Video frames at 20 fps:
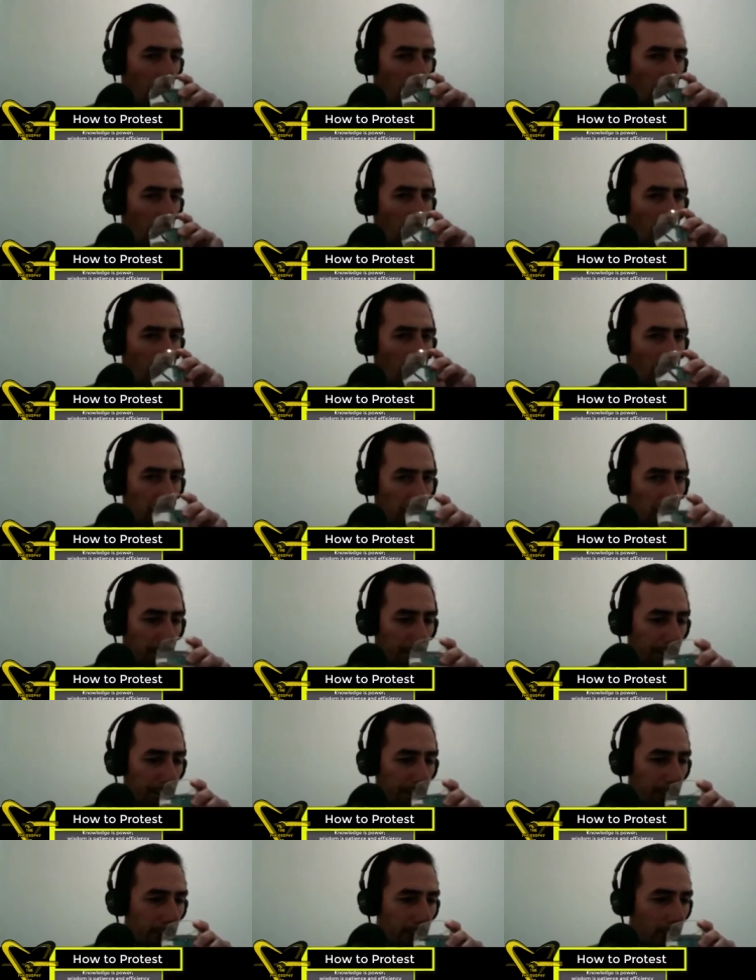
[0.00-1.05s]
basically
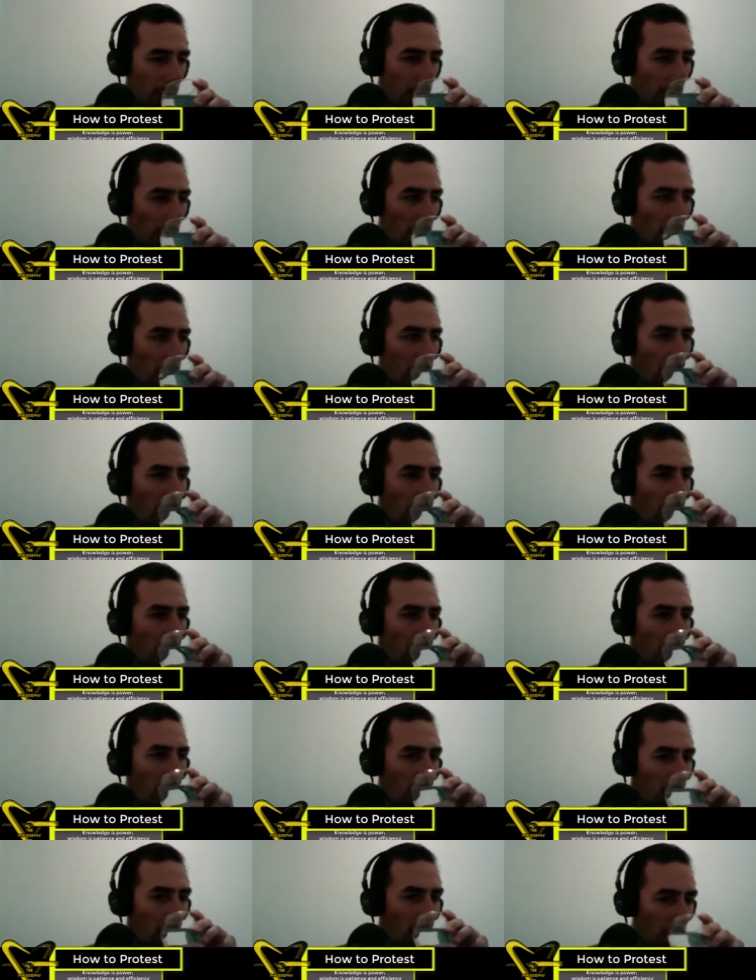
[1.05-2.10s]
more or less what the
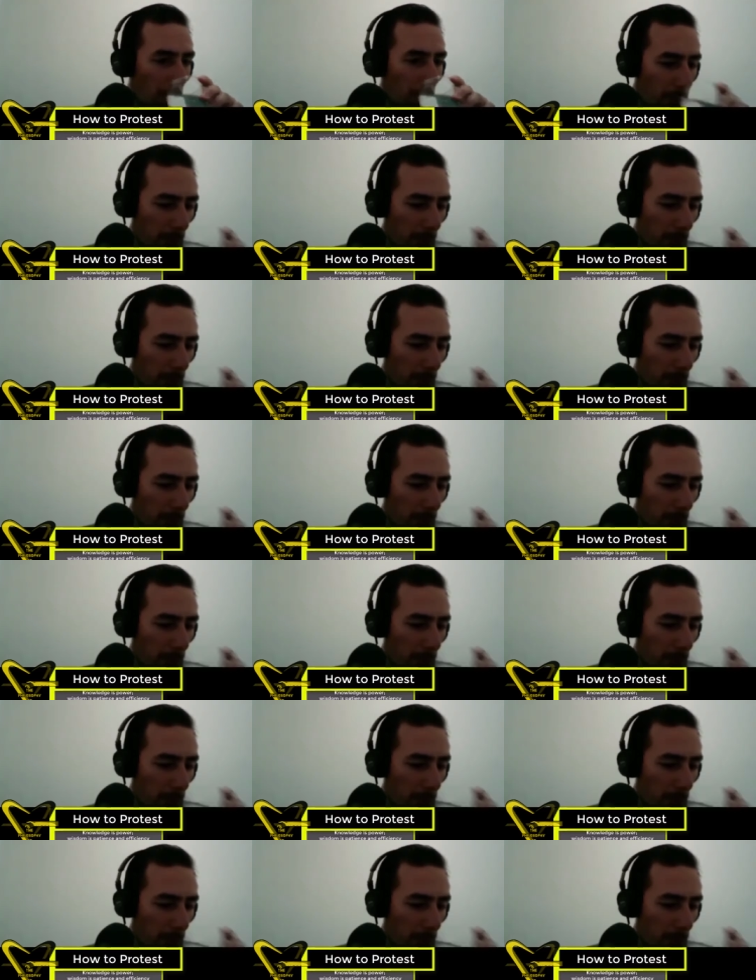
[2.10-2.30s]
Constitution